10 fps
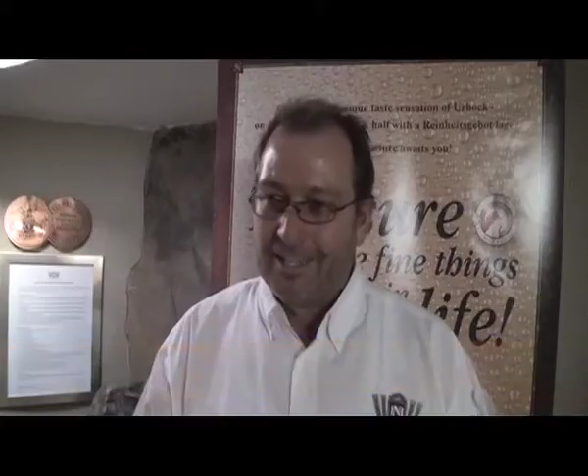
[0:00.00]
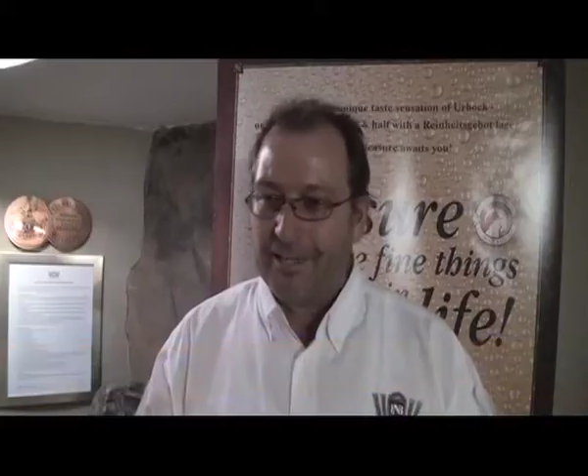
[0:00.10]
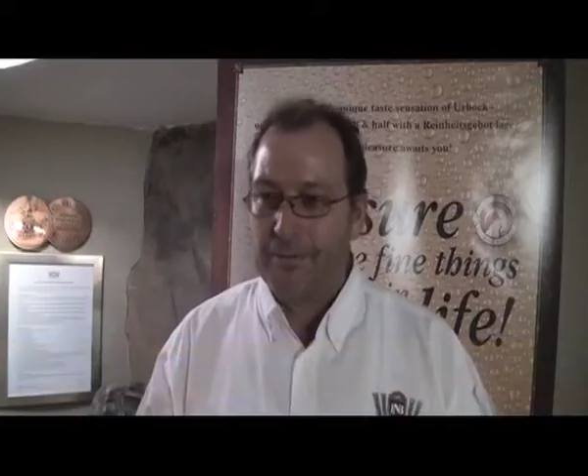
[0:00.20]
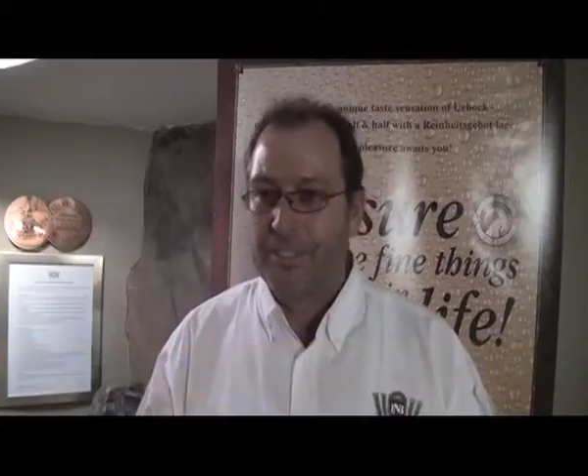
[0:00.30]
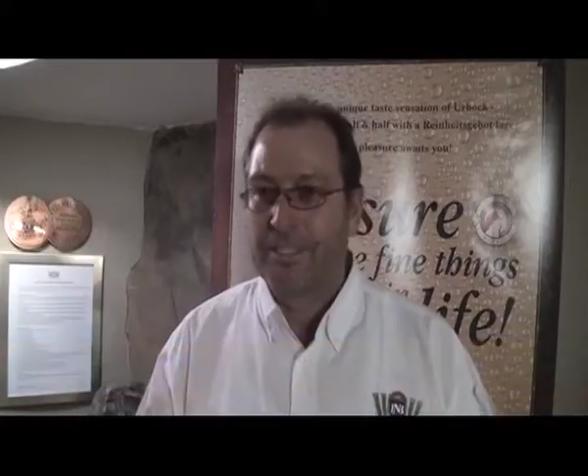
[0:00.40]

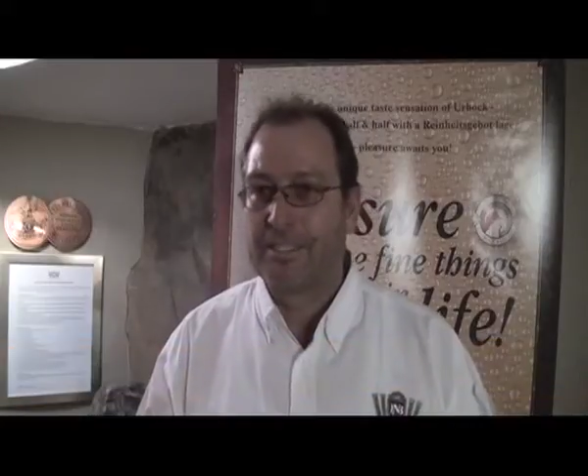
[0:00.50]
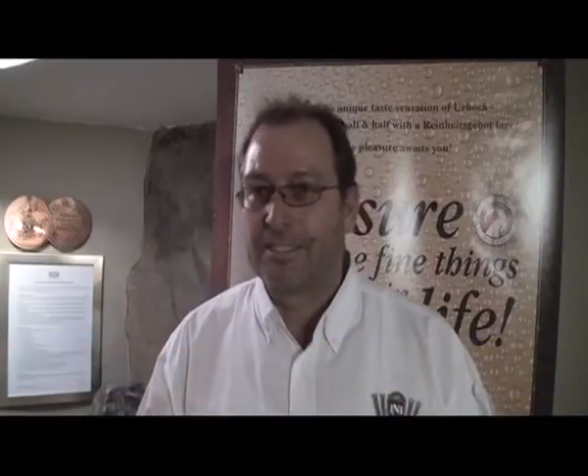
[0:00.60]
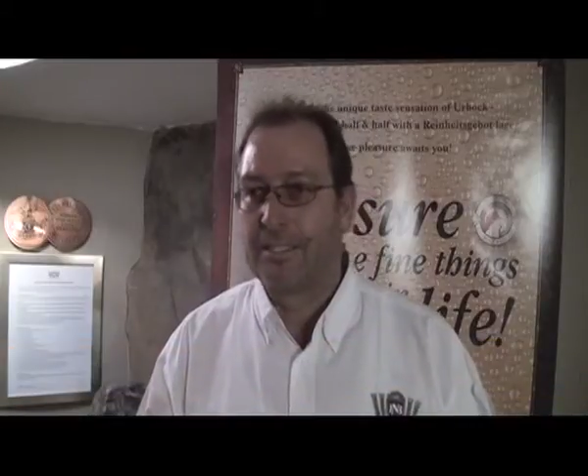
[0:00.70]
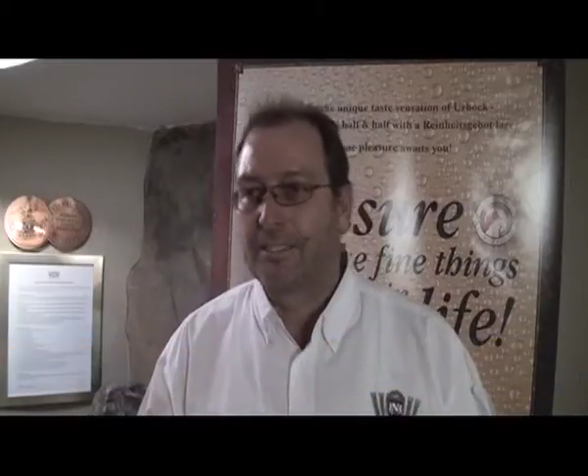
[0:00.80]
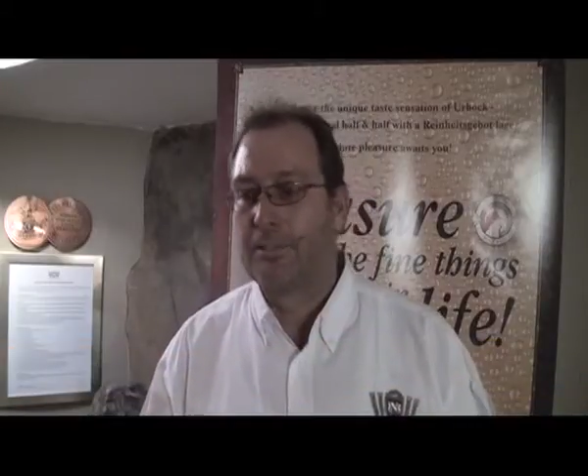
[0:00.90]
and we
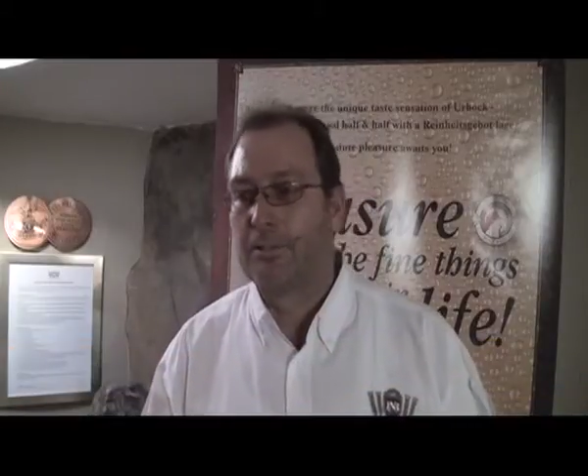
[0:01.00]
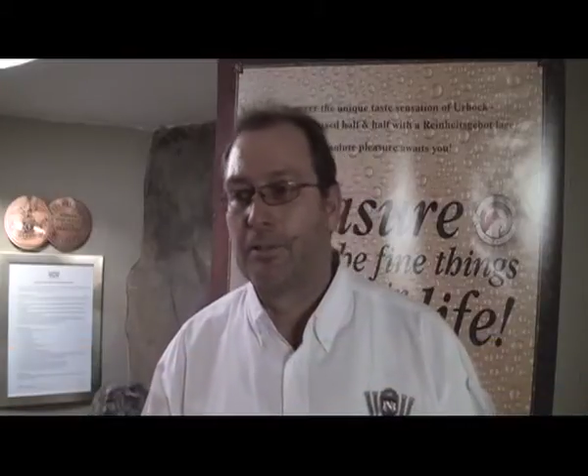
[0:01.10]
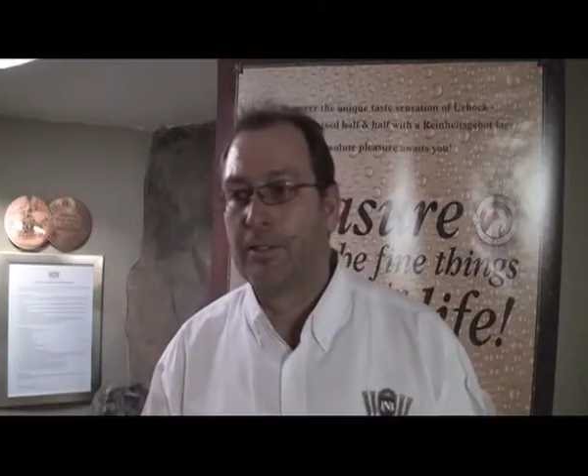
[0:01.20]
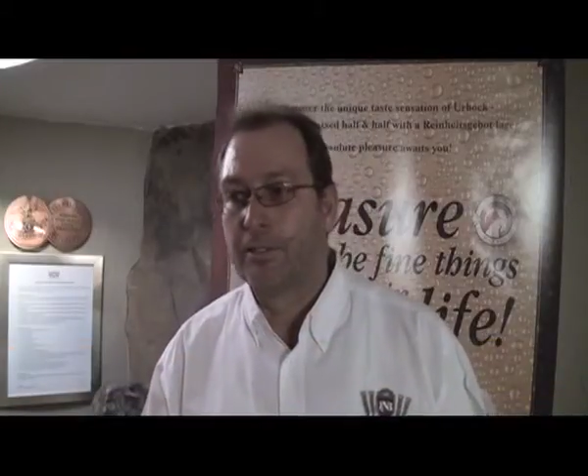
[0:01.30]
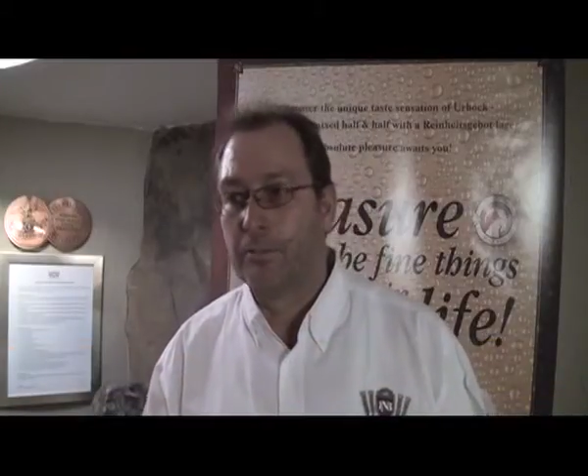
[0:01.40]
decided to
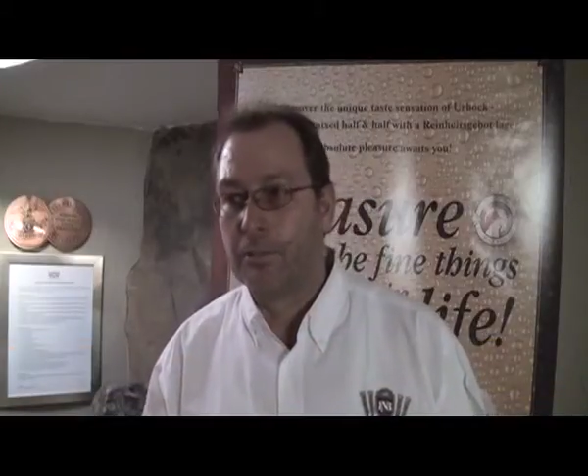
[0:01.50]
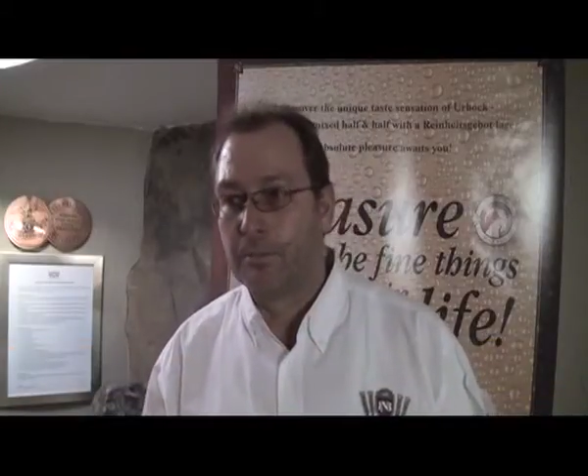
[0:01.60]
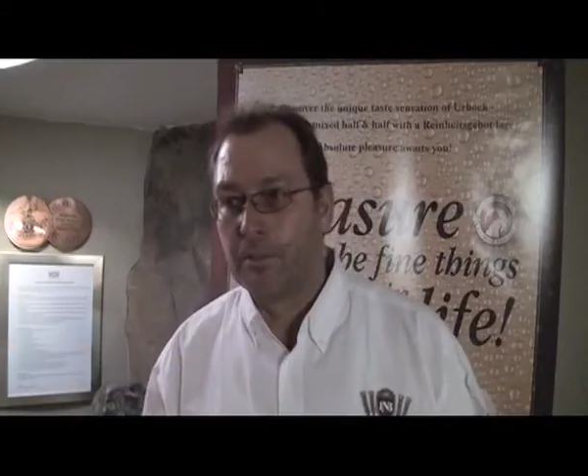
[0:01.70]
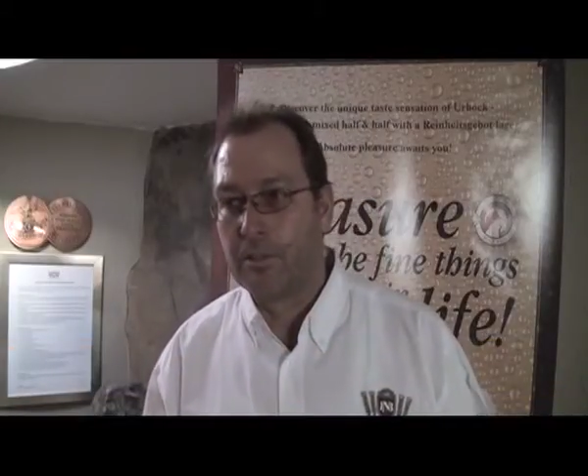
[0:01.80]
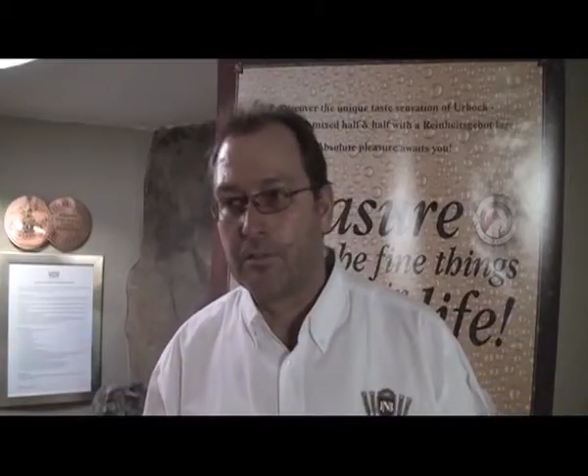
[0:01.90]
call it
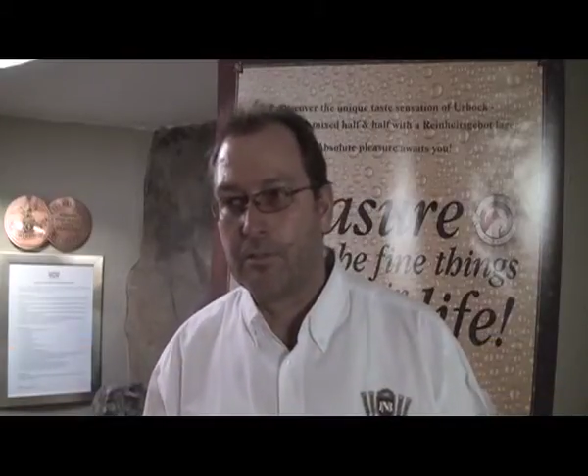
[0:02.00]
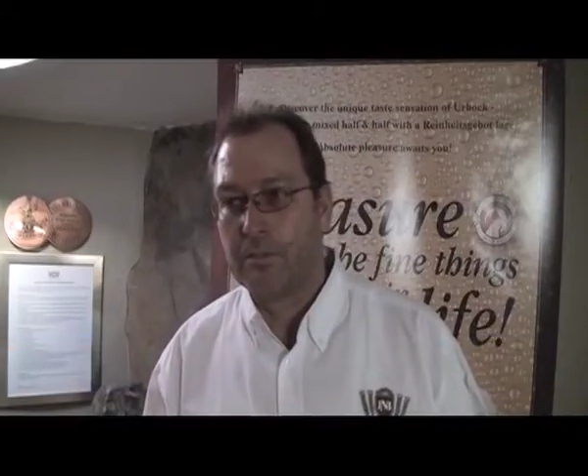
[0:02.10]
Urbock.